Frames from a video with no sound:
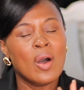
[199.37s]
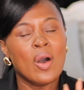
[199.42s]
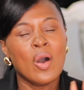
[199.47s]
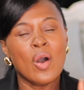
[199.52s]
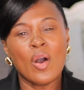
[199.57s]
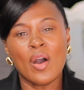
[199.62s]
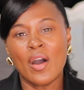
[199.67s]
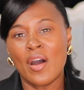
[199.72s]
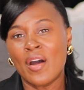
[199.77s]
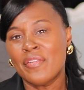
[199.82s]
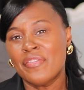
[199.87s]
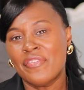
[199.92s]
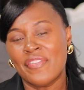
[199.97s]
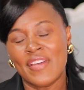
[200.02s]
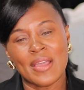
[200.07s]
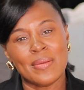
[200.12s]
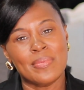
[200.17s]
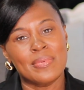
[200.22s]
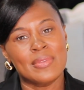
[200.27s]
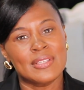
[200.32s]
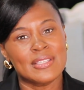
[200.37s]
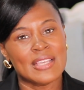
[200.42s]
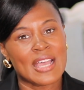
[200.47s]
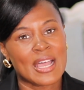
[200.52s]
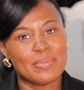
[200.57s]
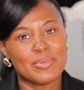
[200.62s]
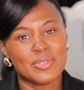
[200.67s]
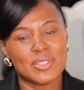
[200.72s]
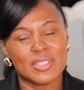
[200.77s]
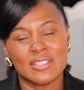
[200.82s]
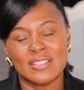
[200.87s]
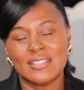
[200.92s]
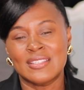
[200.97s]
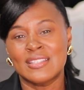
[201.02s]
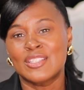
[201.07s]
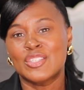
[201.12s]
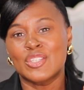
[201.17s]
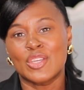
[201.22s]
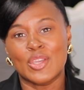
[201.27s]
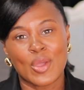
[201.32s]
All fabulous options
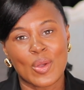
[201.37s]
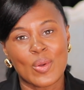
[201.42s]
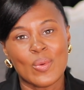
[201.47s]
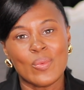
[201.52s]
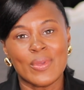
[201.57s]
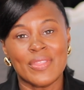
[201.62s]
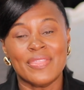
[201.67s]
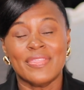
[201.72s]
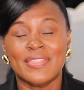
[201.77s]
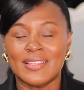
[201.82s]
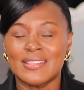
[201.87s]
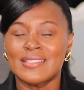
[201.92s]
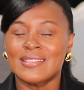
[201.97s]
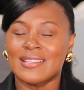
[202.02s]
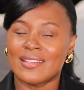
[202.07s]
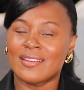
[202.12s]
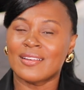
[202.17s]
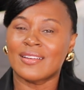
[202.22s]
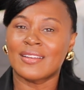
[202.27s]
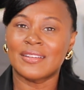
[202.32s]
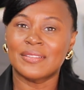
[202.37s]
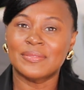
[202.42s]
to go with this look.